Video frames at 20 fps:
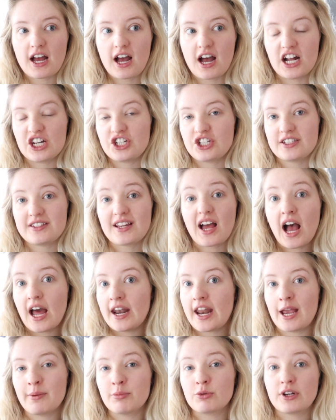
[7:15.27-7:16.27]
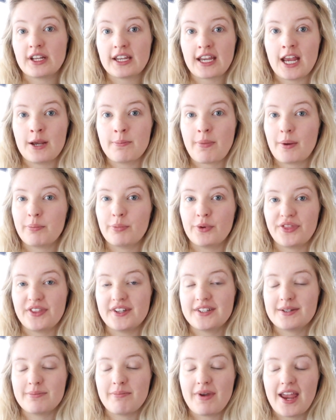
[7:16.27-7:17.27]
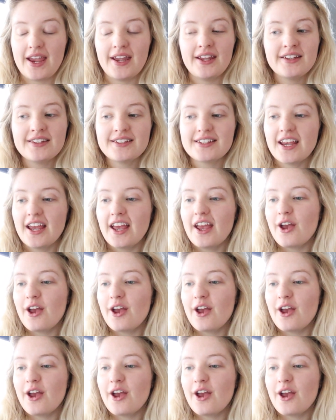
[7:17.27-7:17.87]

are just unable to keep up with the demand.